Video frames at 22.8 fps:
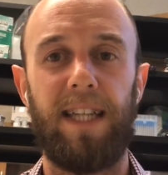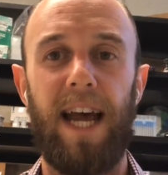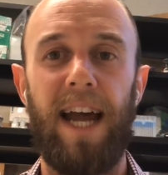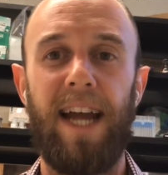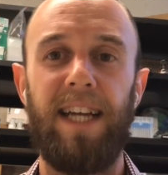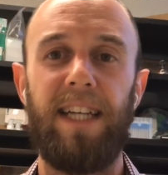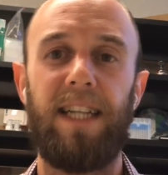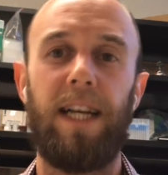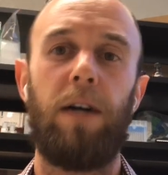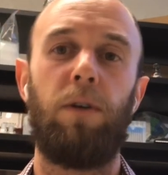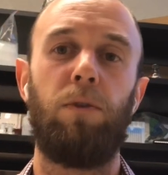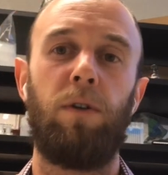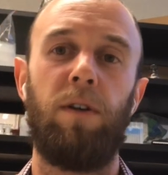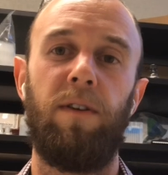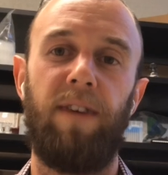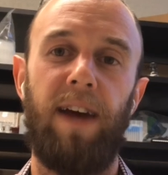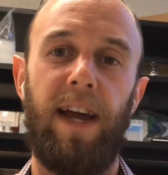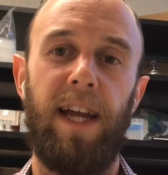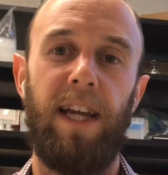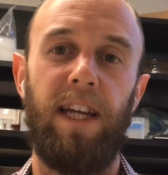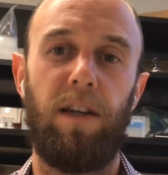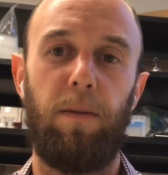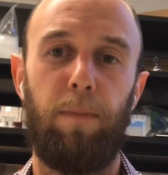8 out of
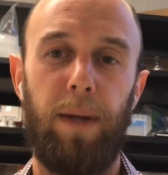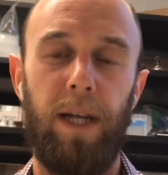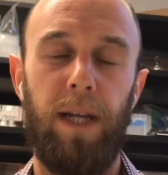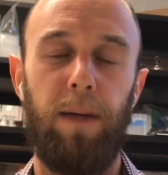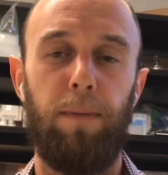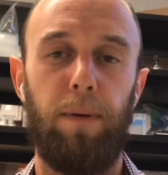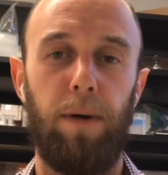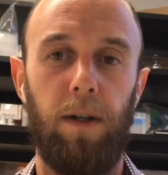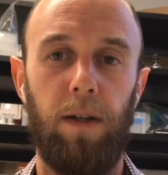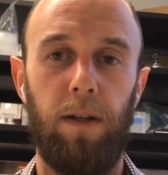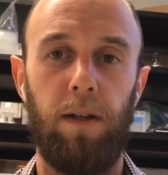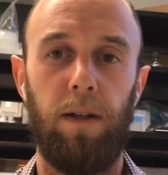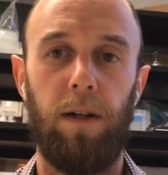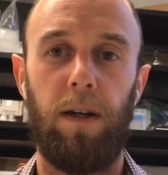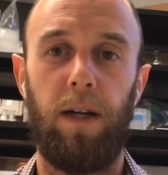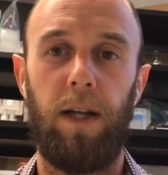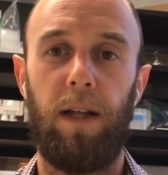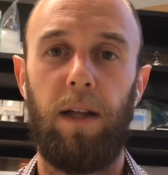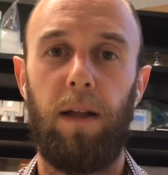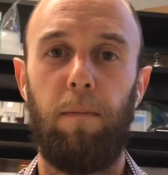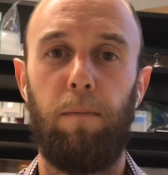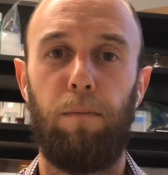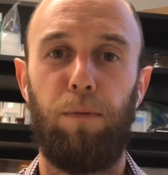8 people
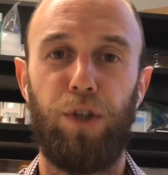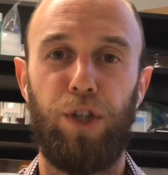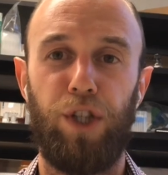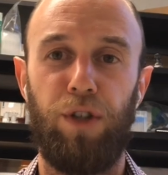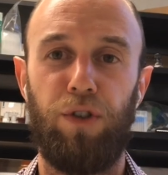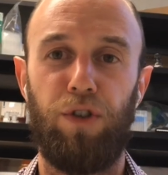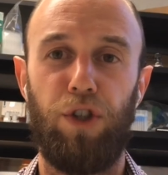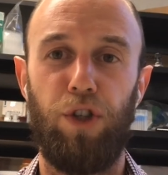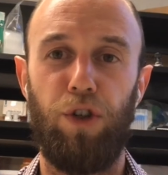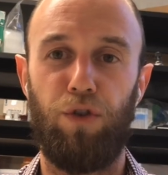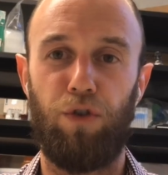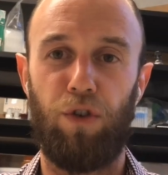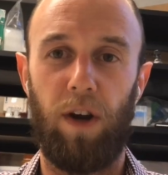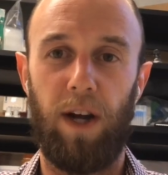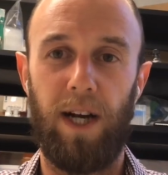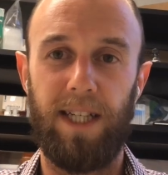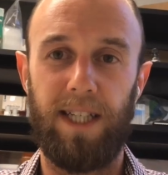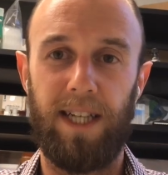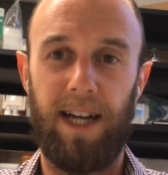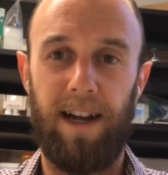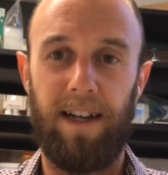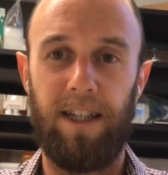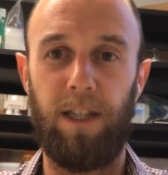produced
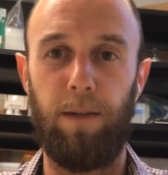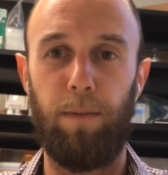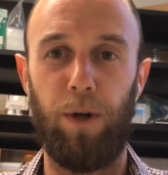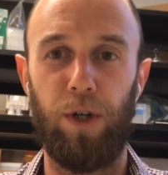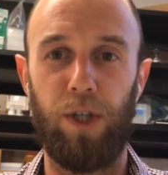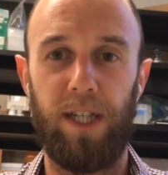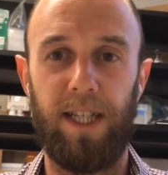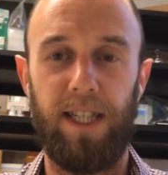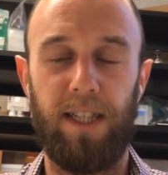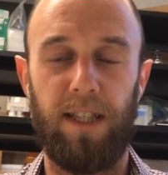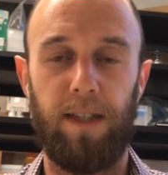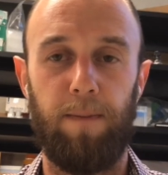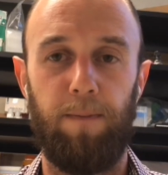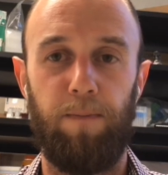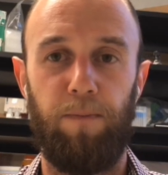neutralizing antibodies.